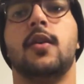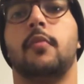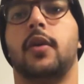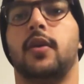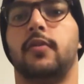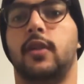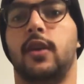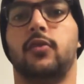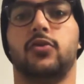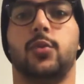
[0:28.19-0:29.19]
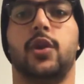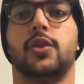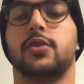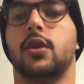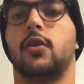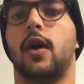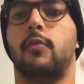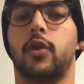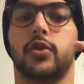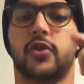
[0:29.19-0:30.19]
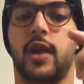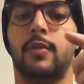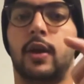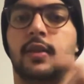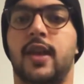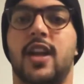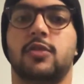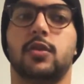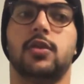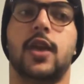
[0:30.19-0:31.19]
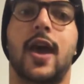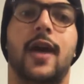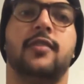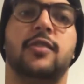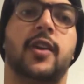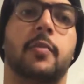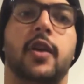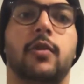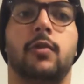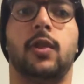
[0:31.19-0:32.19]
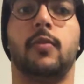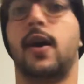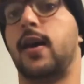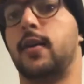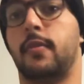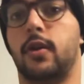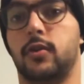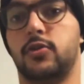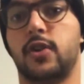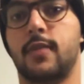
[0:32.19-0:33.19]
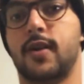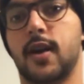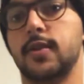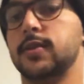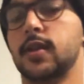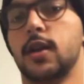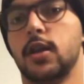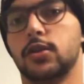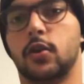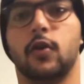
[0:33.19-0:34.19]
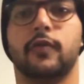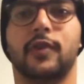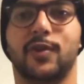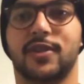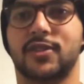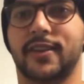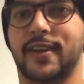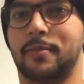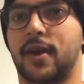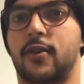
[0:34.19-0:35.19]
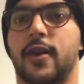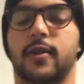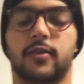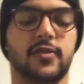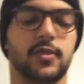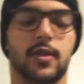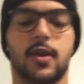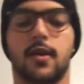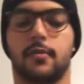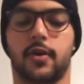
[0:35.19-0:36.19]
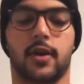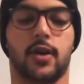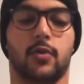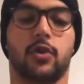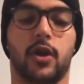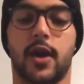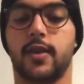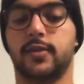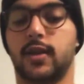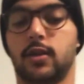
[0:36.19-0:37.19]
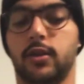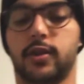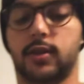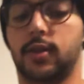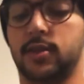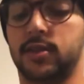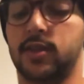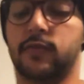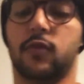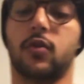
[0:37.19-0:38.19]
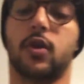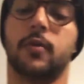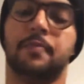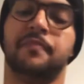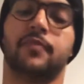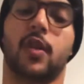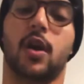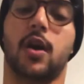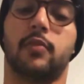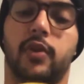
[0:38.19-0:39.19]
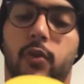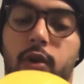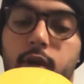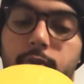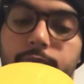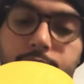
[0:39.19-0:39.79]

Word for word: but um, the angle's weird. So I bought a tripod attachment to add to like my Gorilla Pod and my other tripods. So hopefully we can start getting better angles. But uh, we'll go ahead and take a look at the C4 uh, pre-workout.